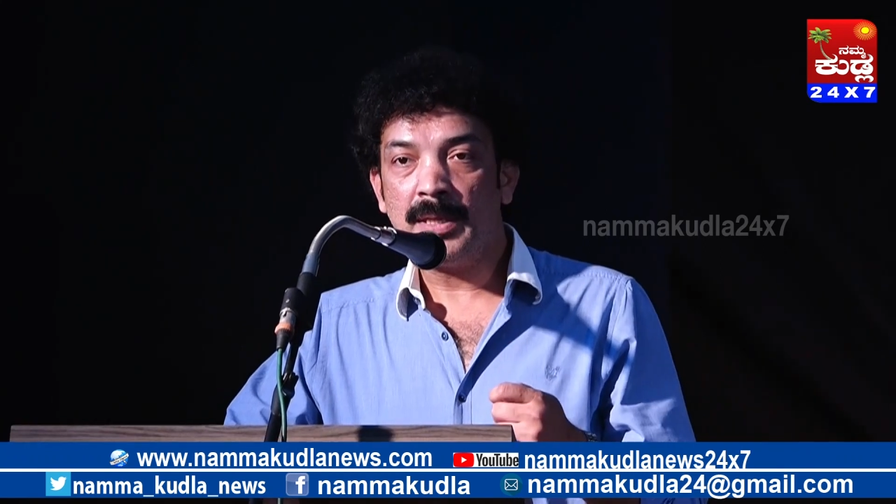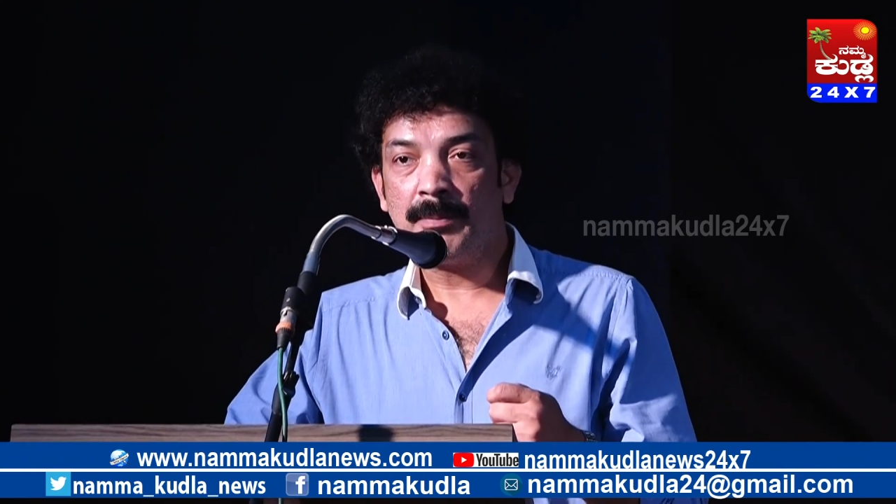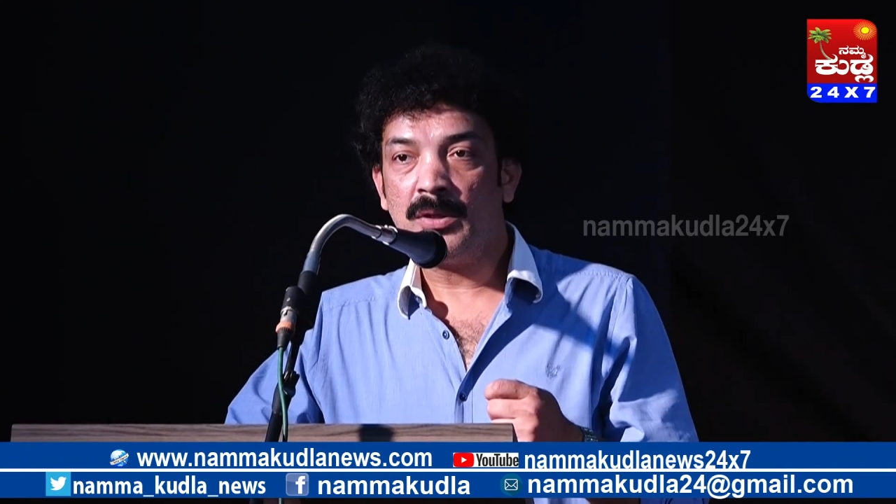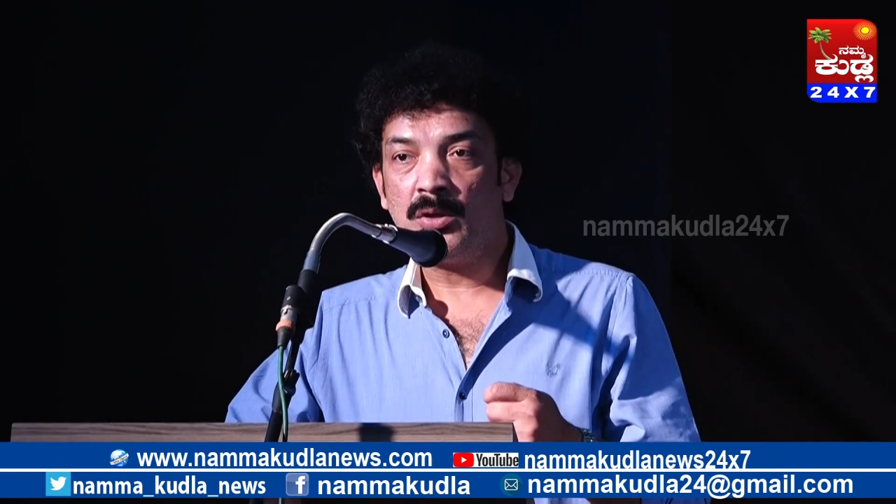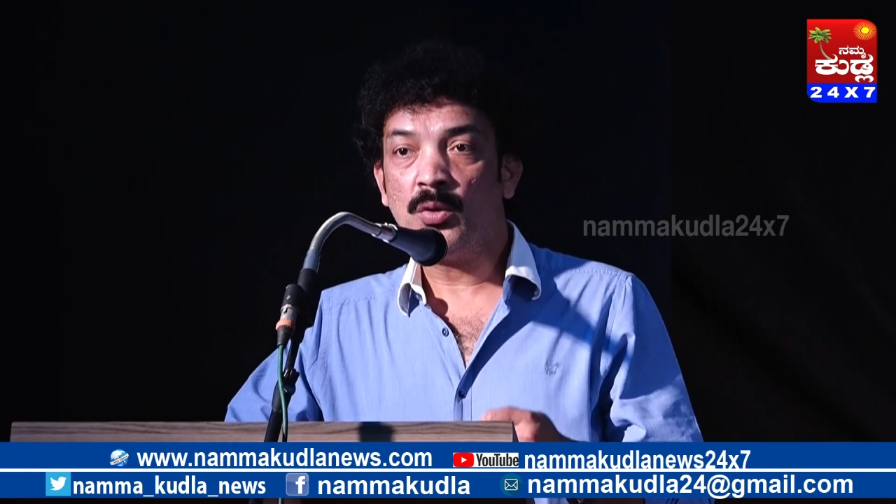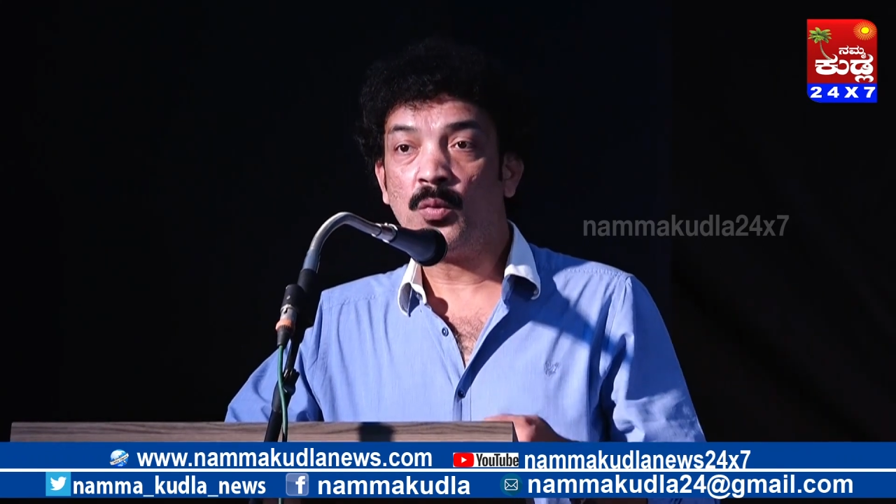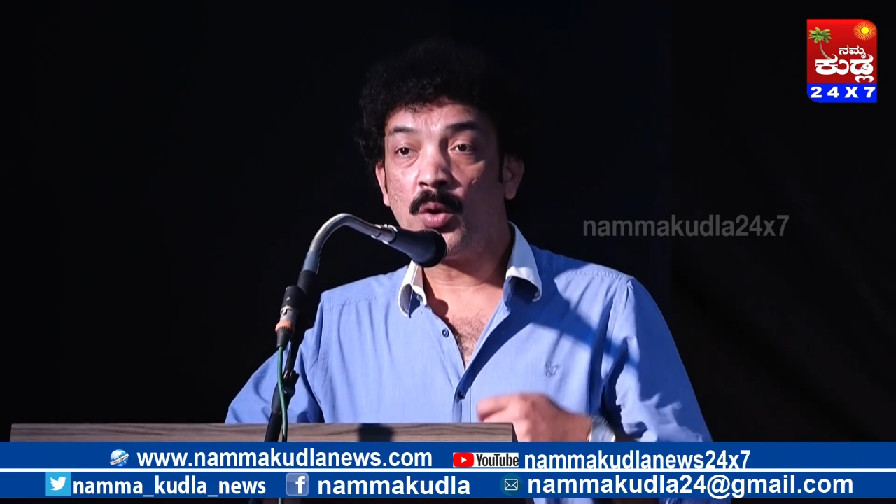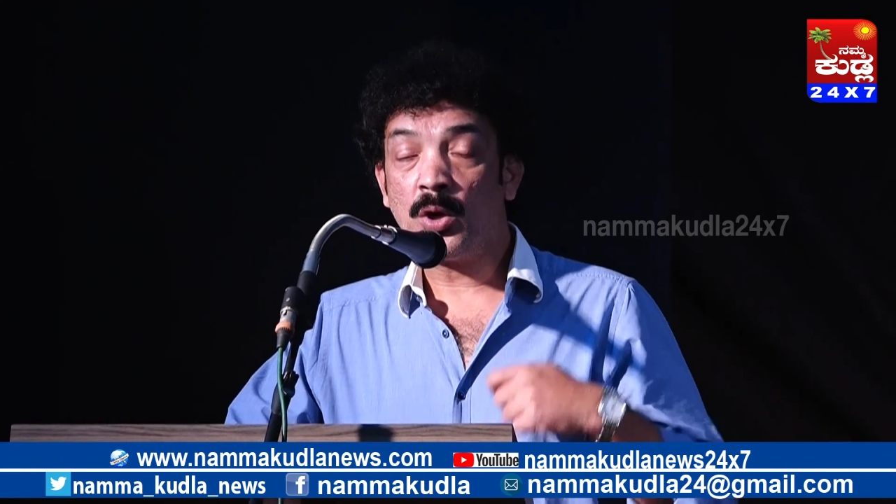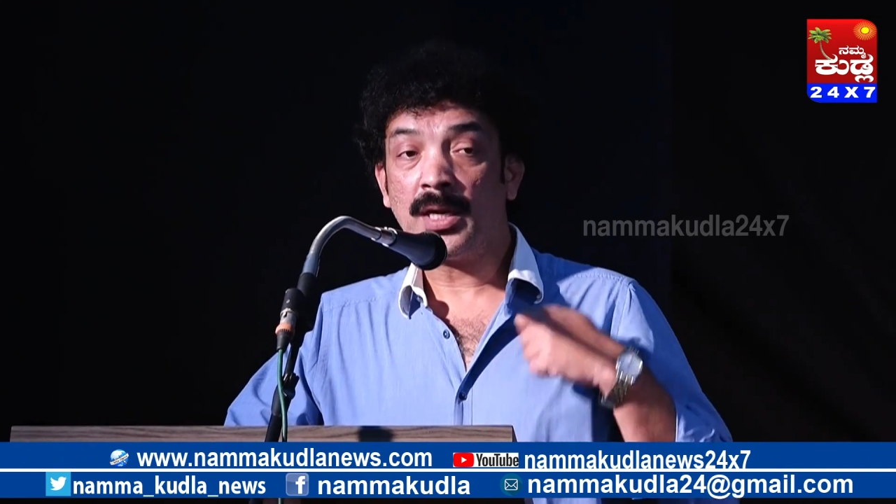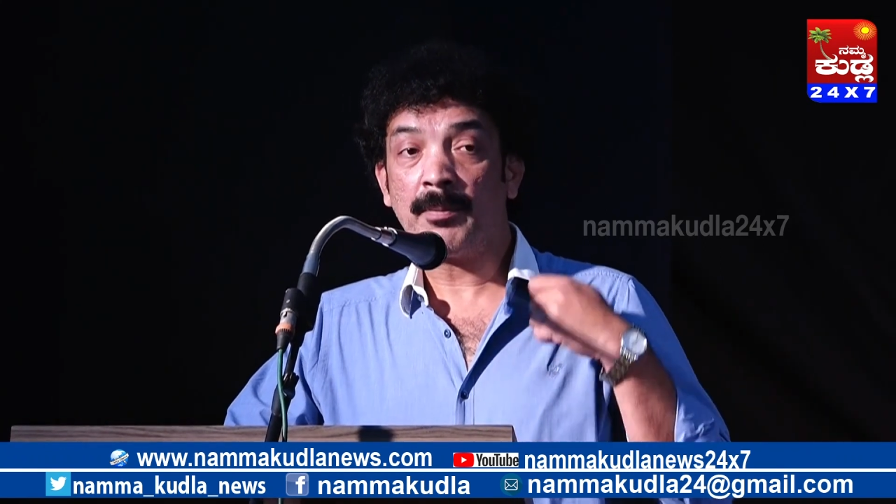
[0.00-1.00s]
people know
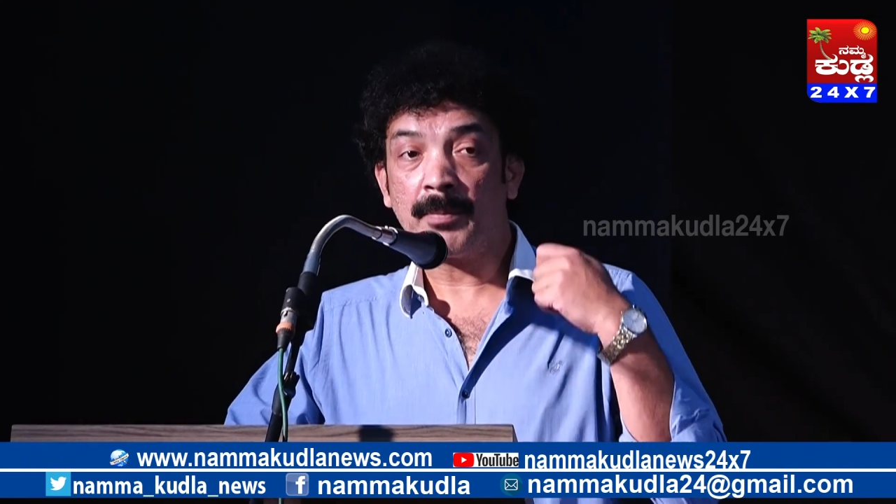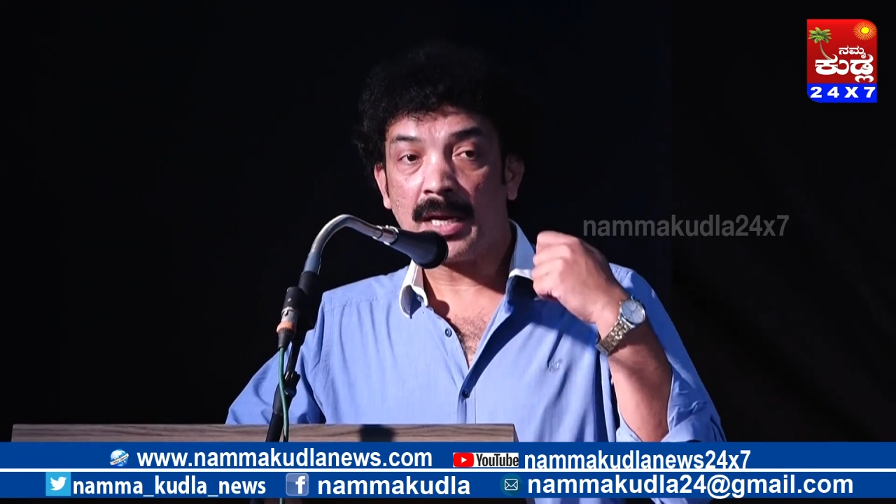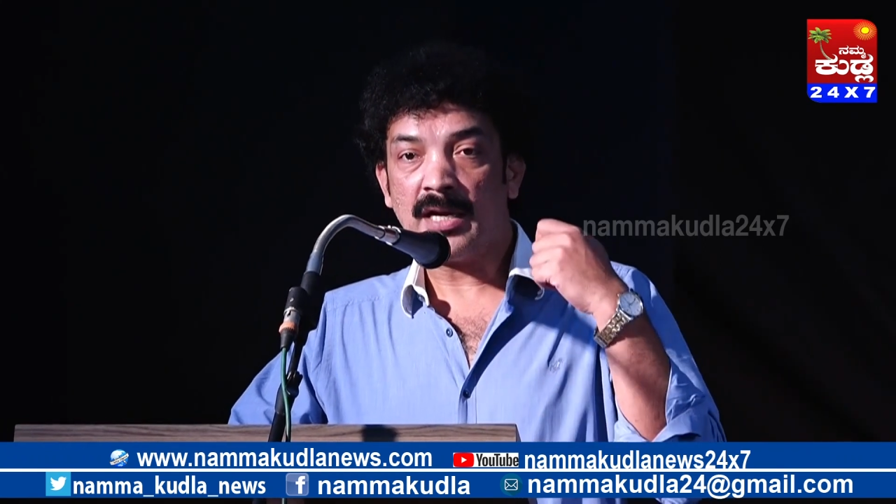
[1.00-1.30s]
what the